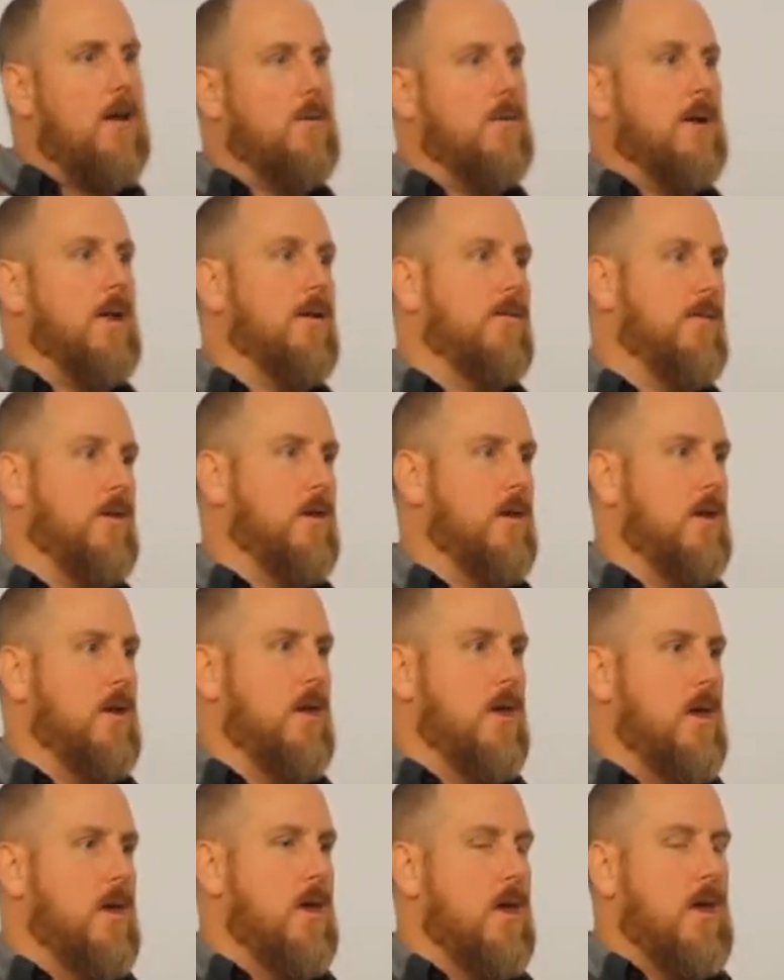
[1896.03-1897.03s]
or whatever.
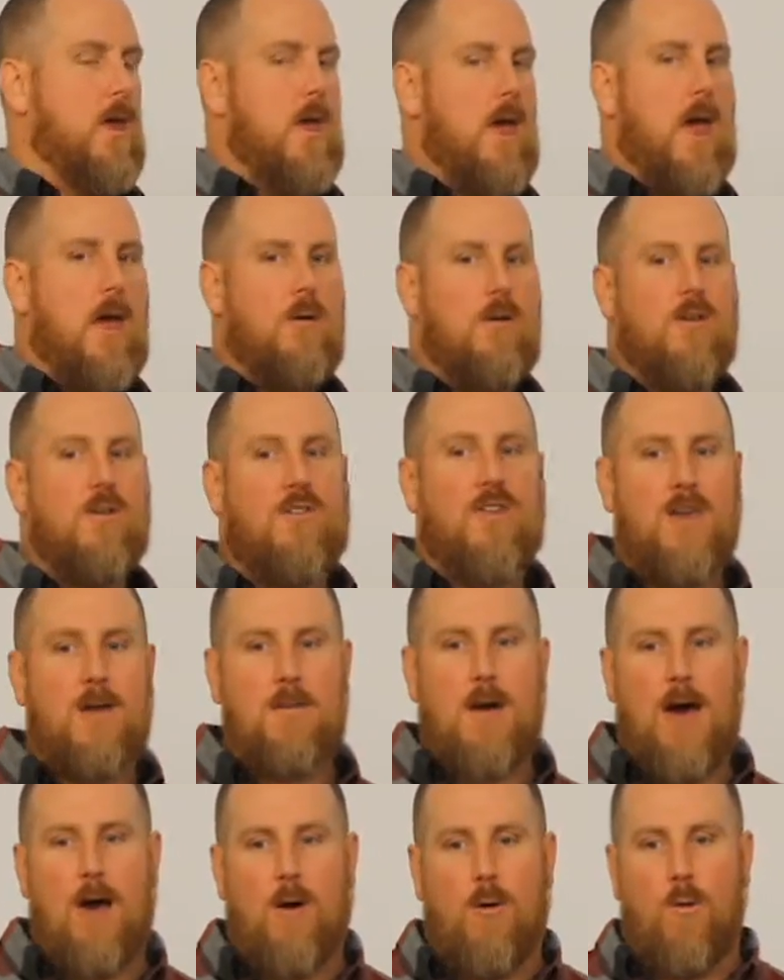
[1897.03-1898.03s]
And when you think
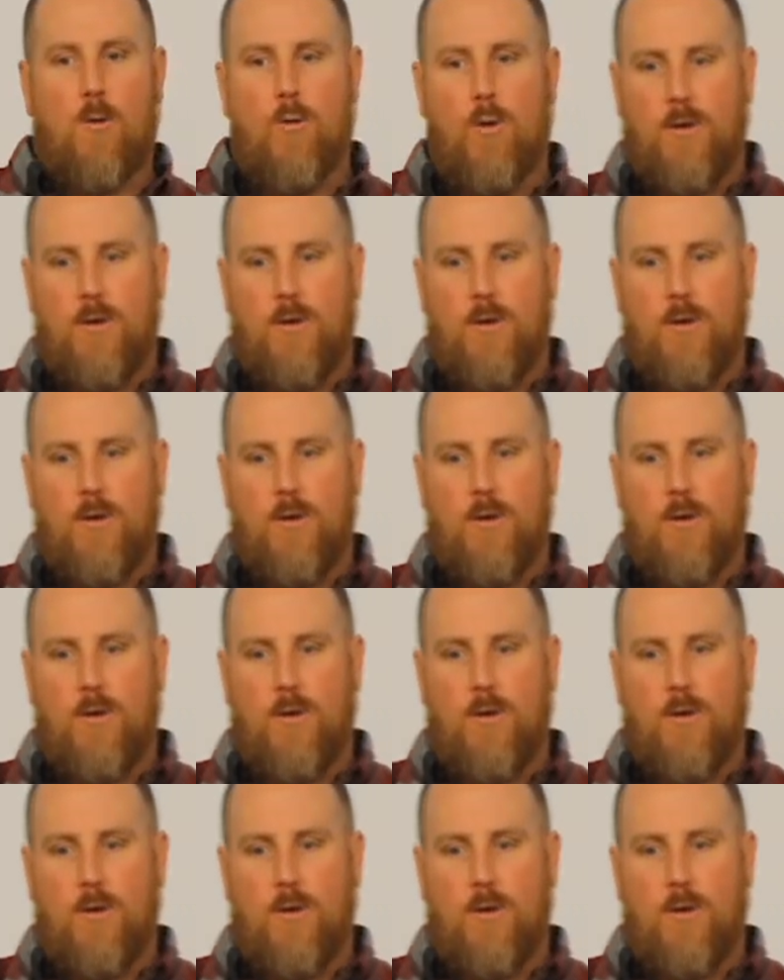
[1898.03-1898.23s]
about